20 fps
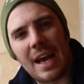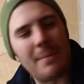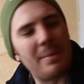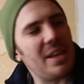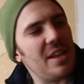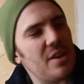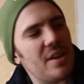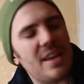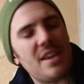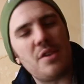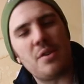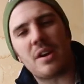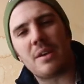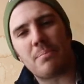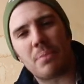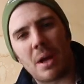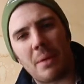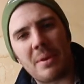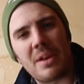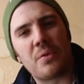I mean, yeah, you
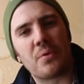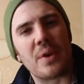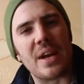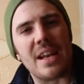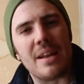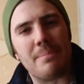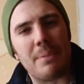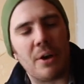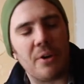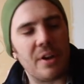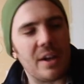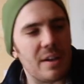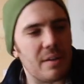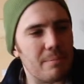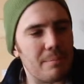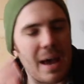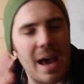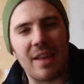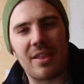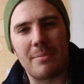can probably read about it
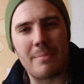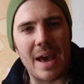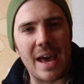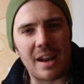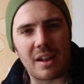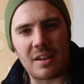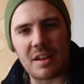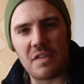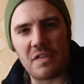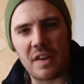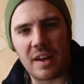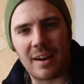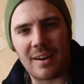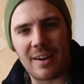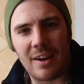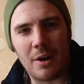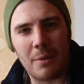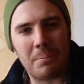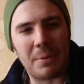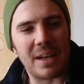and mathematically figure
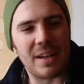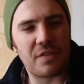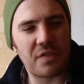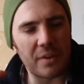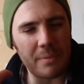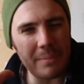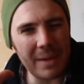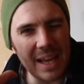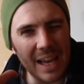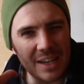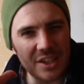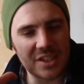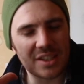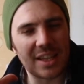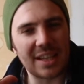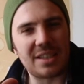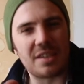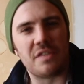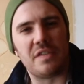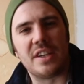it out, but for me, I just
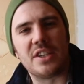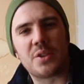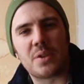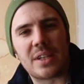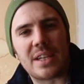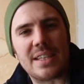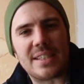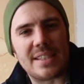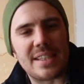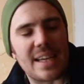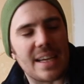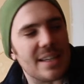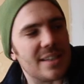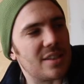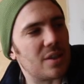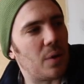like to visually see it.